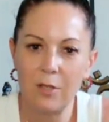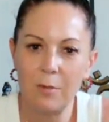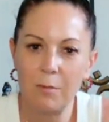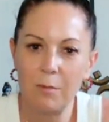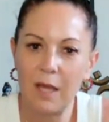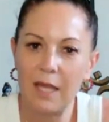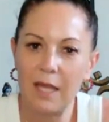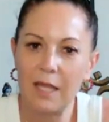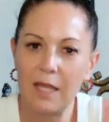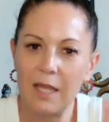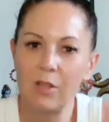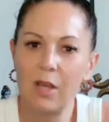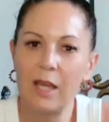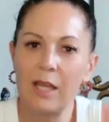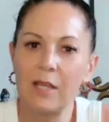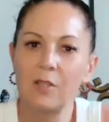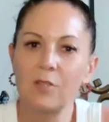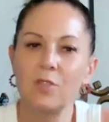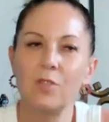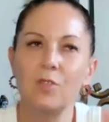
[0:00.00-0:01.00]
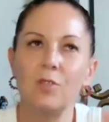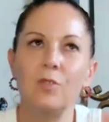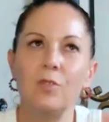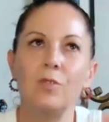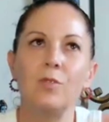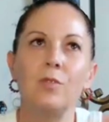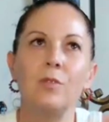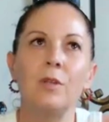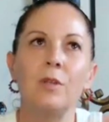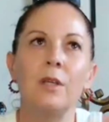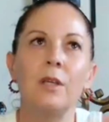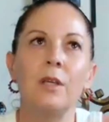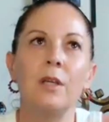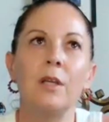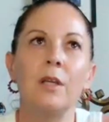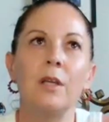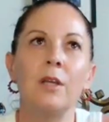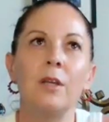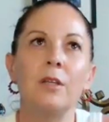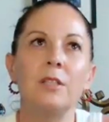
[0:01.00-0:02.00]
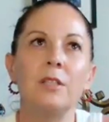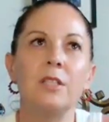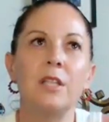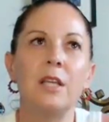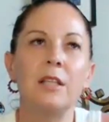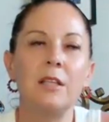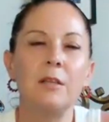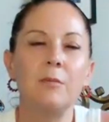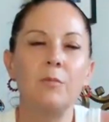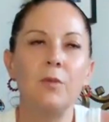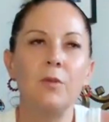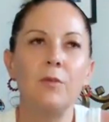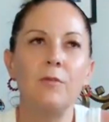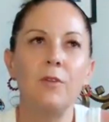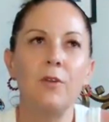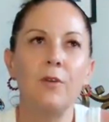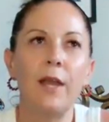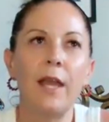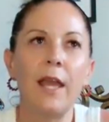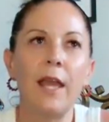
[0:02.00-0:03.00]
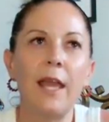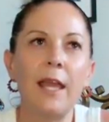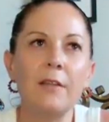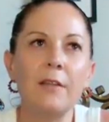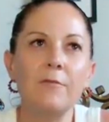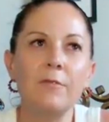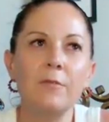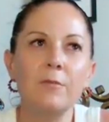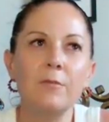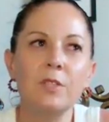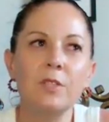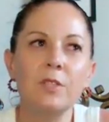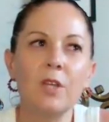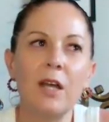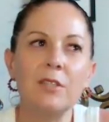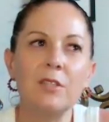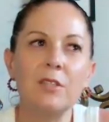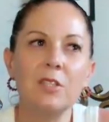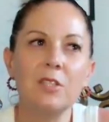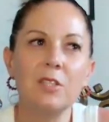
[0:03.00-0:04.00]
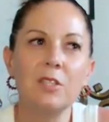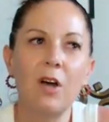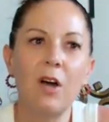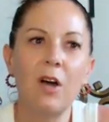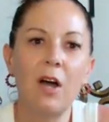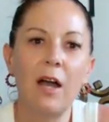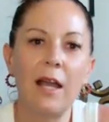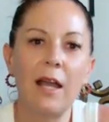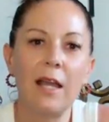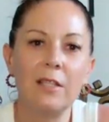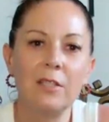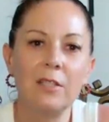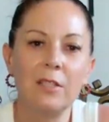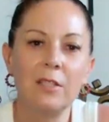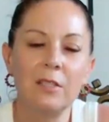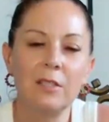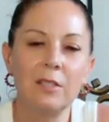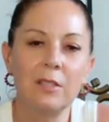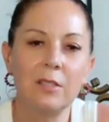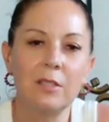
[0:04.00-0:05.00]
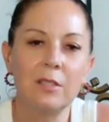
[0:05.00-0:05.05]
You may like to gently move your head from side to side.